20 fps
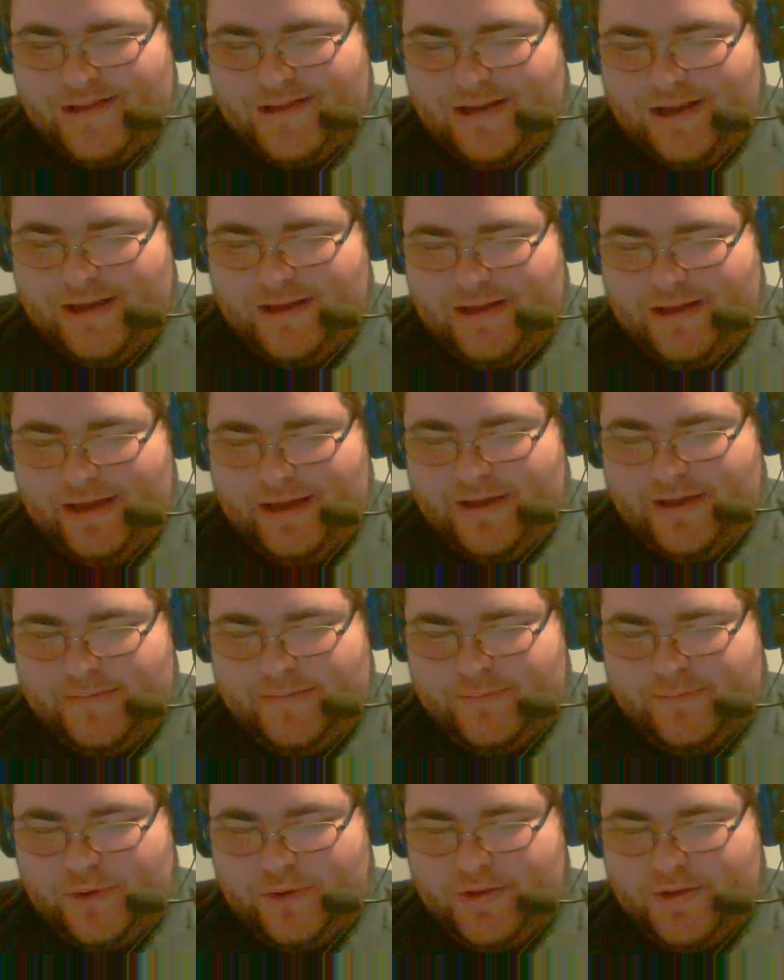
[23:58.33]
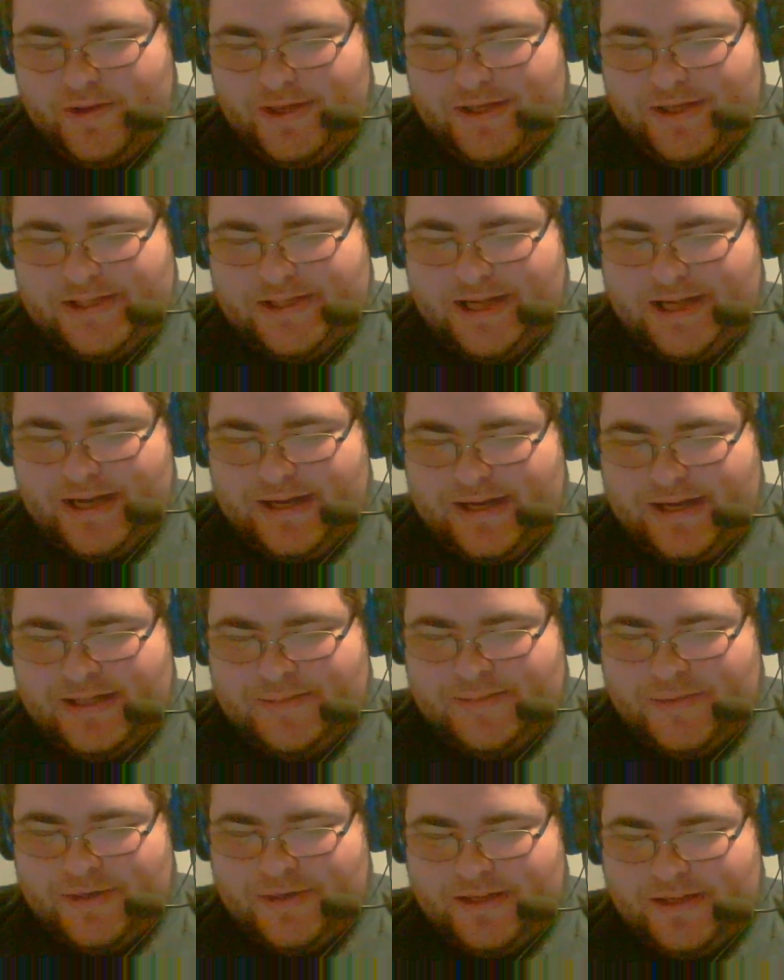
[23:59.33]
I like both of these
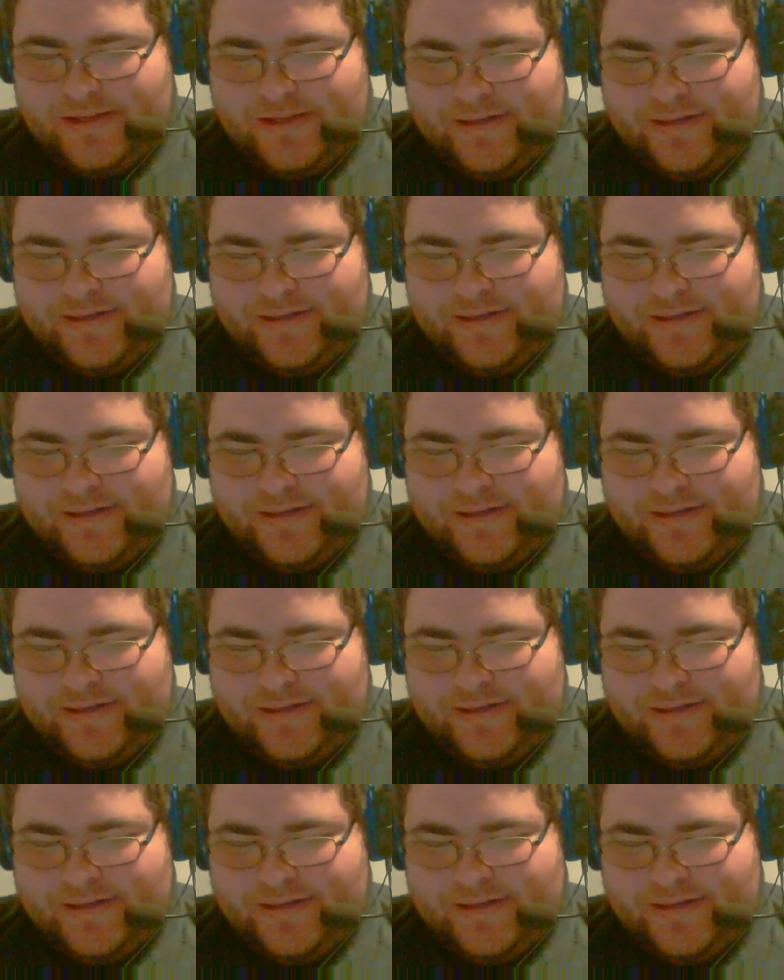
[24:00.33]
guys, but